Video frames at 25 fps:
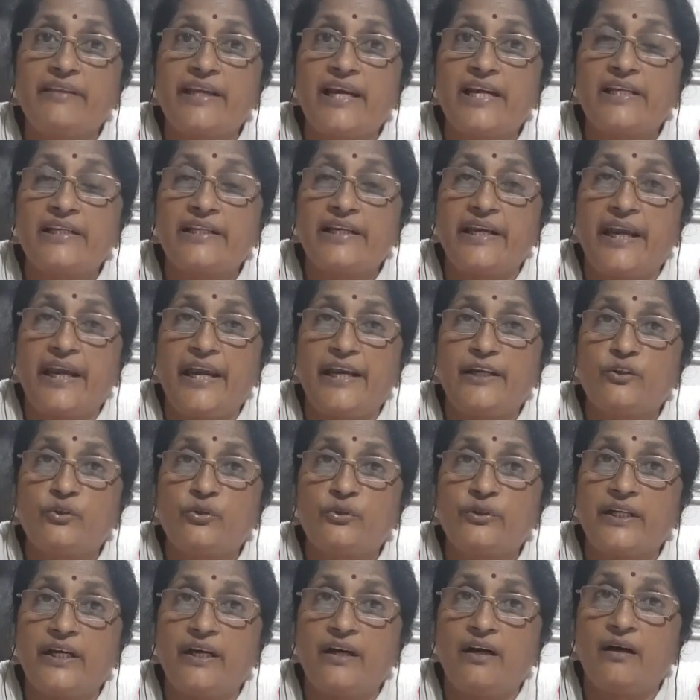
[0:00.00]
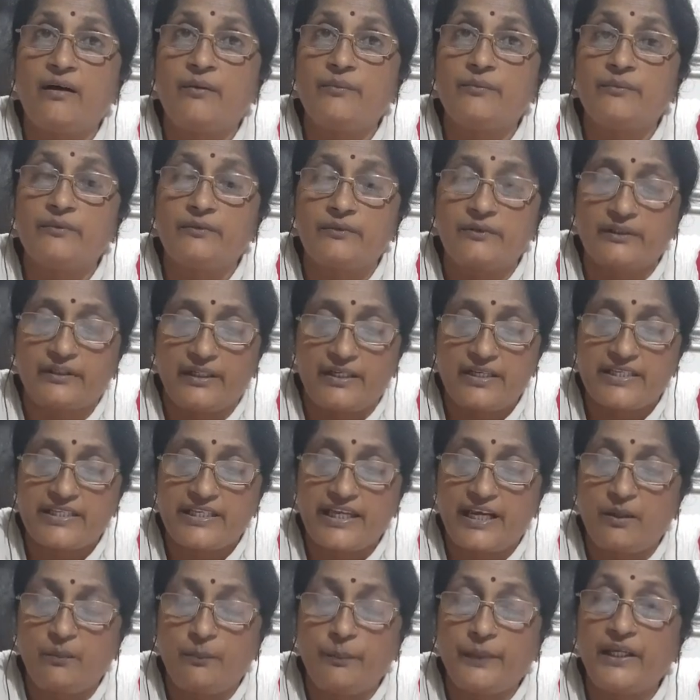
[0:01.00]
that cake to the
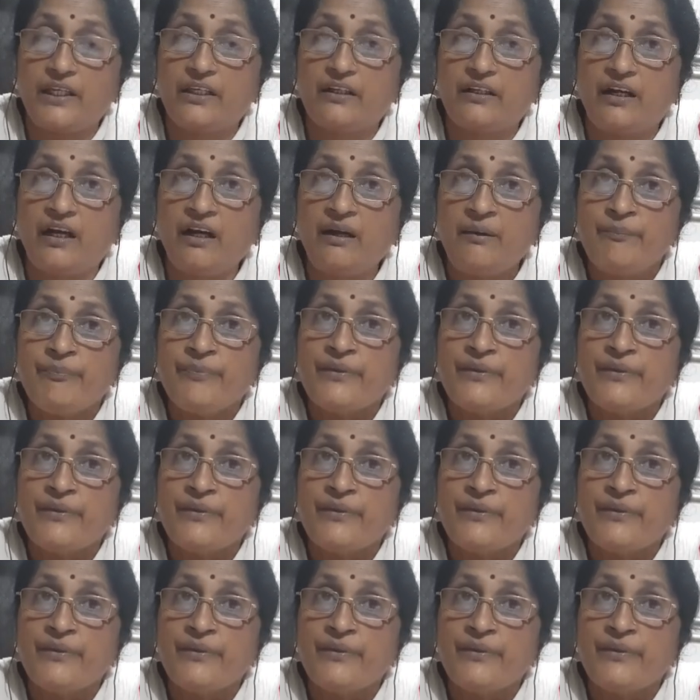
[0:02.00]
Saint Peter?